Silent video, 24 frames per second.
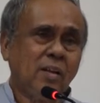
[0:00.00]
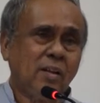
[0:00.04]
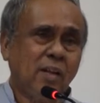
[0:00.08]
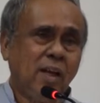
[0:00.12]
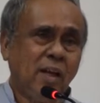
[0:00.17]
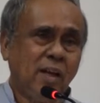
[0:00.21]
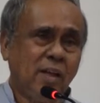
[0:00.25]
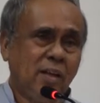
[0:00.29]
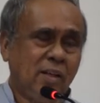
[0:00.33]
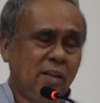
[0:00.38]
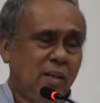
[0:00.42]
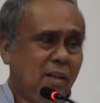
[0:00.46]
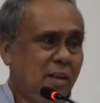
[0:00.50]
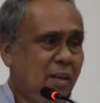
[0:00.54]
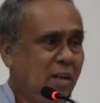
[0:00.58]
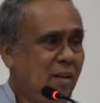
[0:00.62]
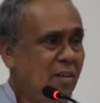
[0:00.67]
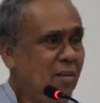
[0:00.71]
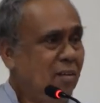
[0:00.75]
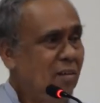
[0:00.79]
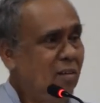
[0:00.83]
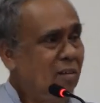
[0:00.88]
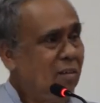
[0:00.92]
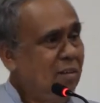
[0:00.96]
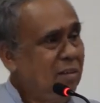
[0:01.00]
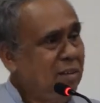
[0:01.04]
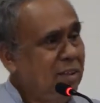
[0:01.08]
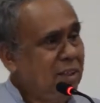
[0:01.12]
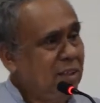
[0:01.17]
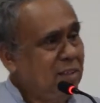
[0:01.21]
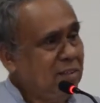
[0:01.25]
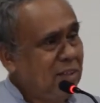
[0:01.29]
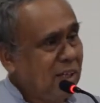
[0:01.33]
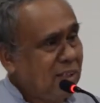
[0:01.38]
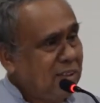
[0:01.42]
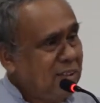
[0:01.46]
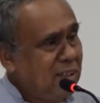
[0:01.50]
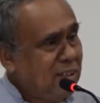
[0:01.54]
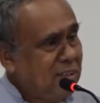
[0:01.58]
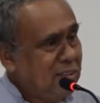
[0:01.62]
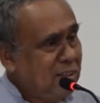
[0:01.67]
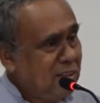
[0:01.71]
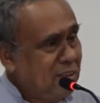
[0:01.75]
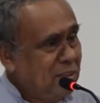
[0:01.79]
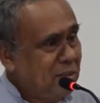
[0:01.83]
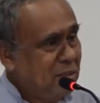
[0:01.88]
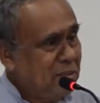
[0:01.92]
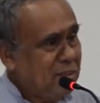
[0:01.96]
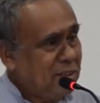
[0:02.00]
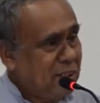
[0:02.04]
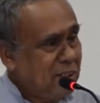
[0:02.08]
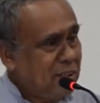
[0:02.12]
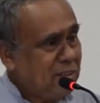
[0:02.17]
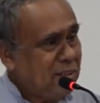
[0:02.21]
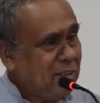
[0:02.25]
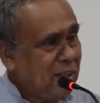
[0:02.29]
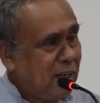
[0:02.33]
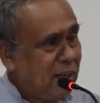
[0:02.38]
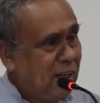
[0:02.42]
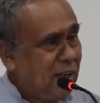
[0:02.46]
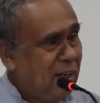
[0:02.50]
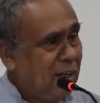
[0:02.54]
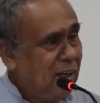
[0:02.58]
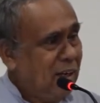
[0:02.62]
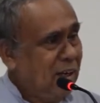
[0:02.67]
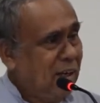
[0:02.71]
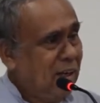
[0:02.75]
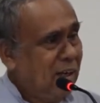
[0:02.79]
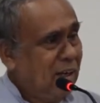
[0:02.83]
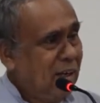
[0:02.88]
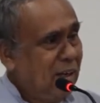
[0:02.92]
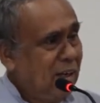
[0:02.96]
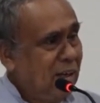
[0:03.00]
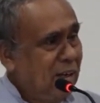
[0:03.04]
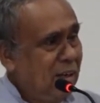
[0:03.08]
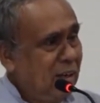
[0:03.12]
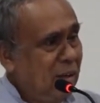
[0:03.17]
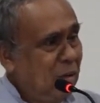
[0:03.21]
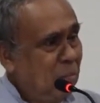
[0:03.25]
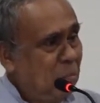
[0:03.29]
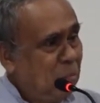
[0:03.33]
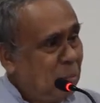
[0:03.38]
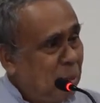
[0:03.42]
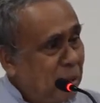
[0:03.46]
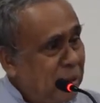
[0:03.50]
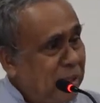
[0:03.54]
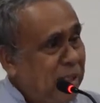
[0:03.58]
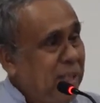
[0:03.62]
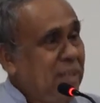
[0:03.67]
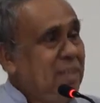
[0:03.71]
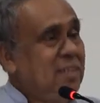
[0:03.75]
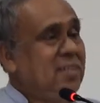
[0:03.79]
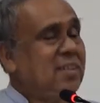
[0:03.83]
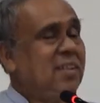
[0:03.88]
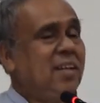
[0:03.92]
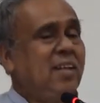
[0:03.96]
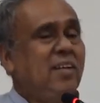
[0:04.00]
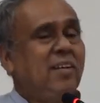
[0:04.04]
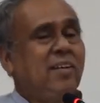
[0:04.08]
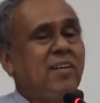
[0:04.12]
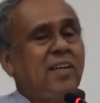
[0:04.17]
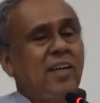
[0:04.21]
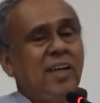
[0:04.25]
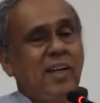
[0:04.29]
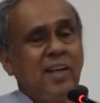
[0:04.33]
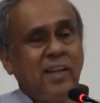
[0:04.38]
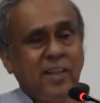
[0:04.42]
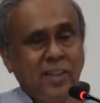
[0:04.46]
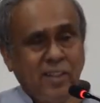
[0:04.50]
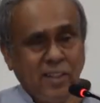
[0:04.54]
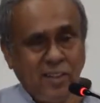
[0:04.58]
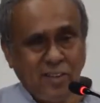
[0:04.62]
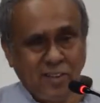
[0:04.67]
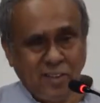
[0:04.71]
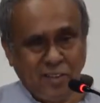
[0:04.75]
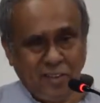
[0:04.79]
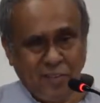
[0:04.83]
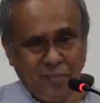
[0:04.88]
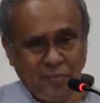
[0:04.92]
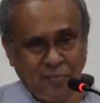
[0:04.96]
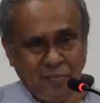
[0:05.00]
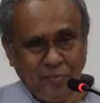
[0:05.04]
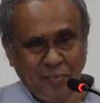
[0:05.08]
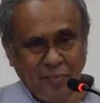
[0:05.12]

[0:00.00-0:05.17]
that all these other solutions are potential realities.